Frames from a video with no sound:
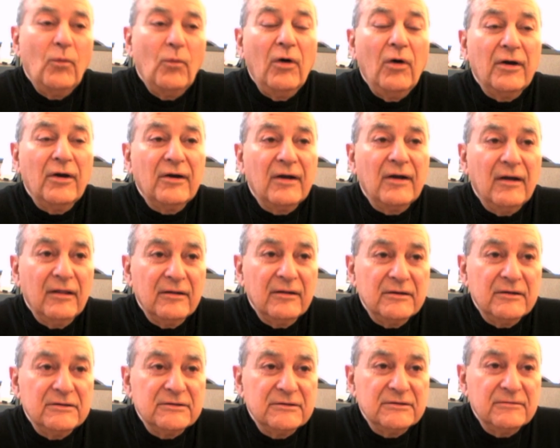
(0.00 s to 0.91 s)
or
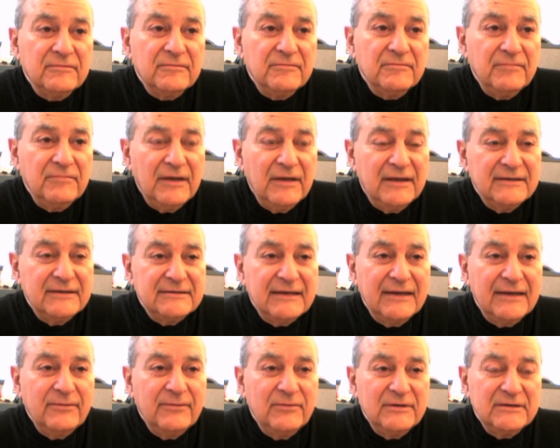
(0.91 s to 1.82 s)
watercolors,
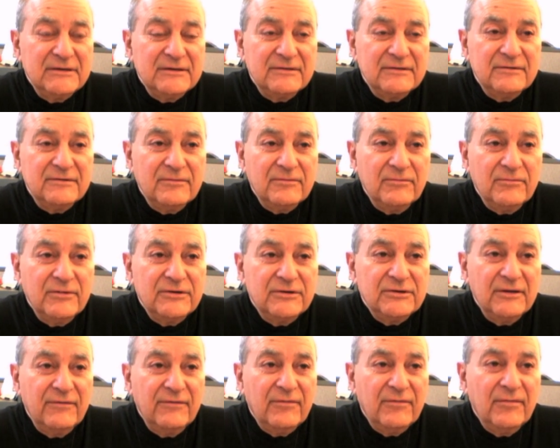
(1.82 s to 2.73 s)
because I was
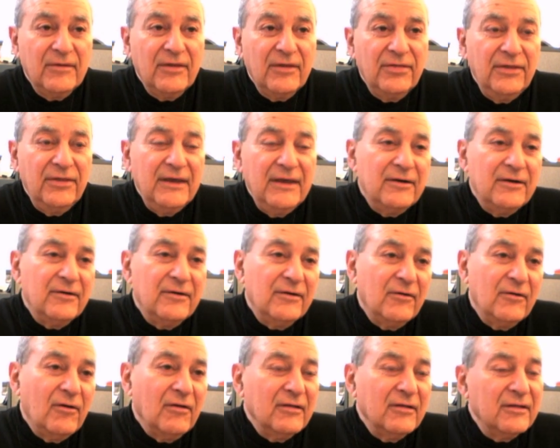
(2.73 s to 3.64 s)
originally from the
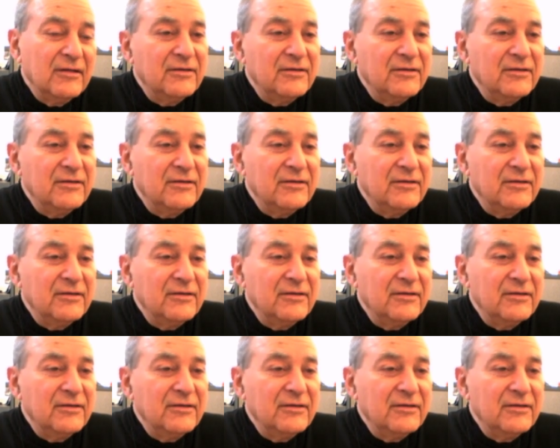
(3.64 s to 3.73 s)
theater,